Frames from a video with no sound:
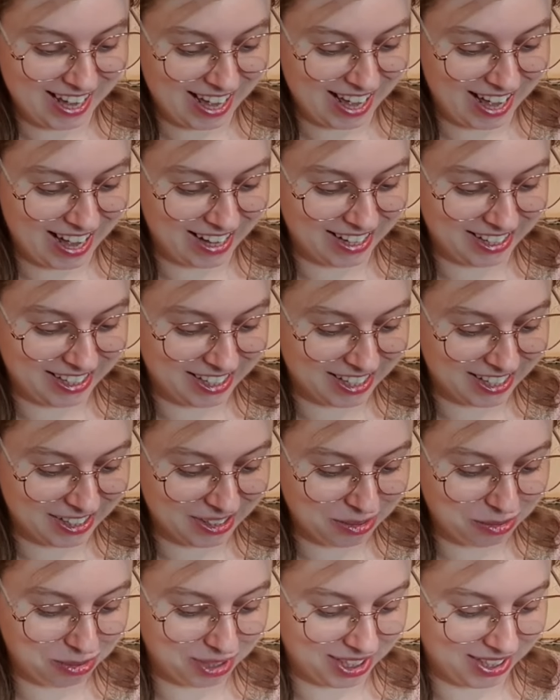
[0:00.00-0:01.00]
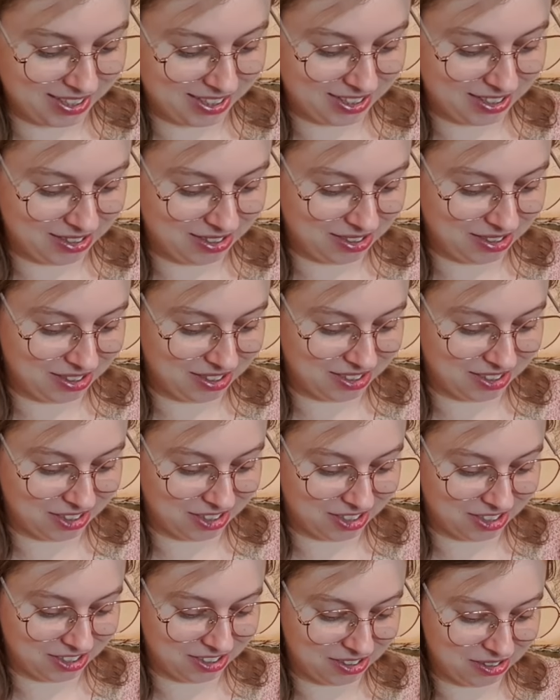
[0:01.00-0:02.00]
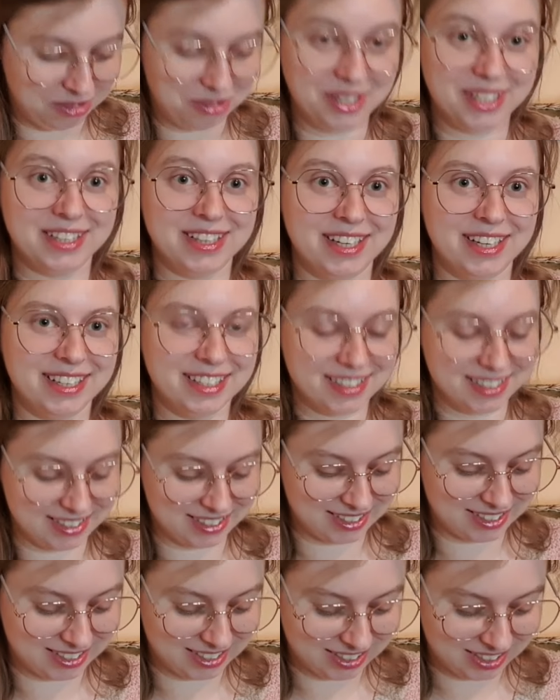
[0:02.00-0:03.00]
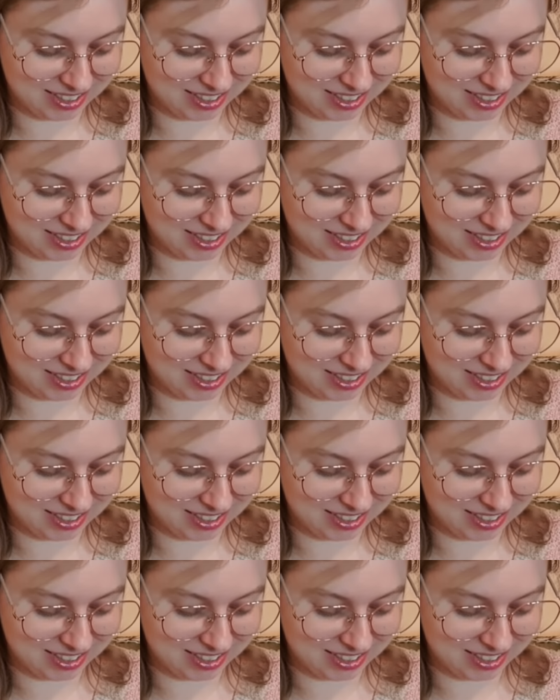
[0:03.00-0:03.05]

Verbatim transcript: I can't wait to start doing this.